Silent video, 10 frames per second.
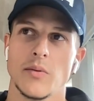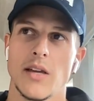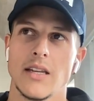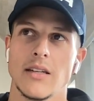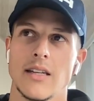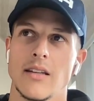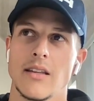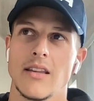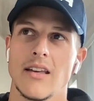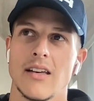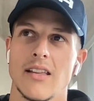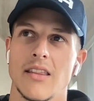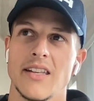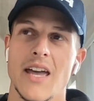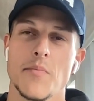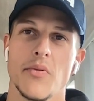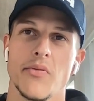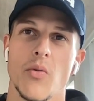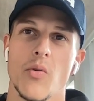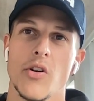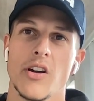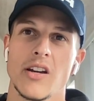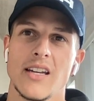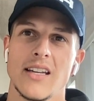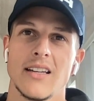And, and uh, the night before,